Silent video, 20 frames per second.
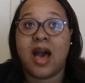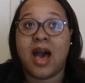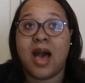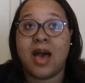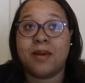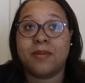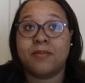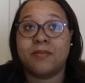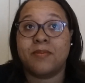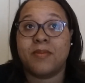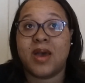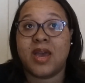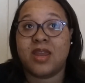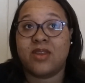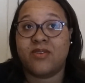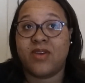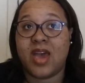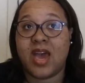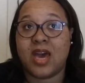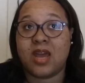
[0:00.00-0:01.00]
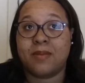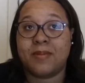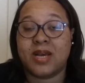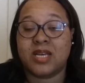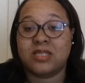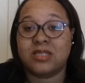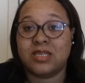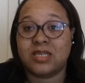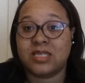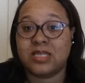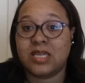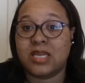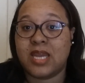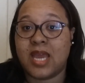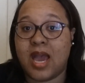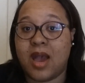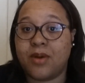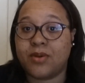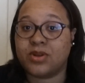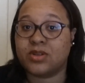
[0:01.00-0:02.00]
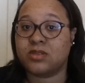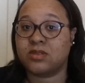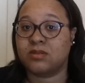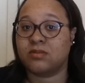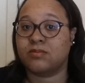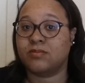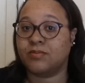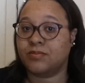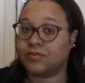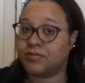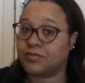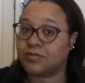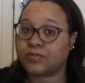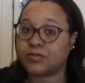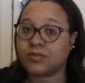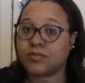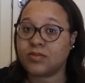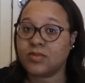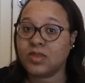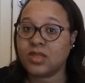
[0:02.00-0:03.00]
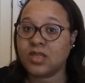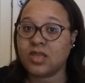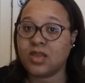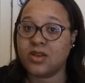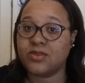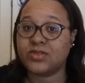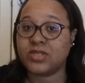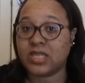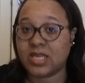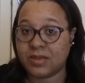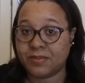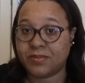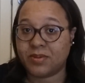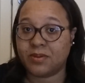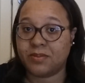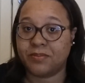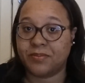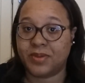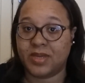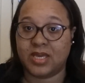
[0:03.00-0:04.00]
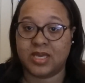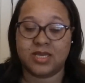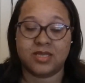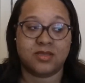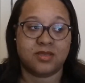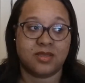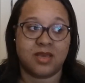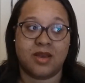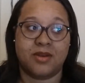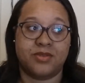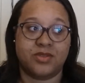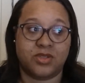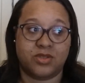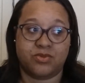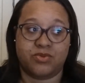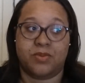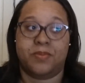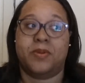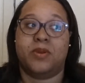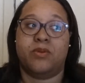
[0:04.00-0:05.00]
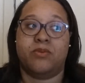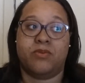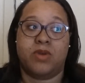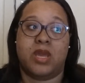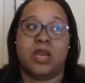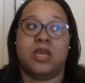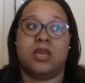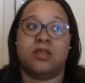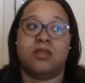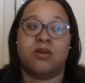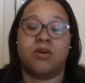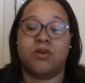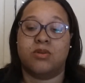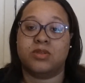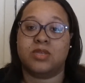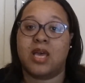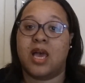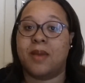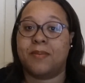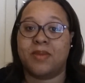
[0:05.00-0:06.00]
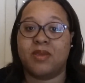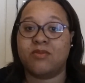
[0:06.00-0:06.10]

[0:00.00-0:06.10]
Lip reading: I might have had about 16 hours of sleep, because I was just ripping and running the whole time.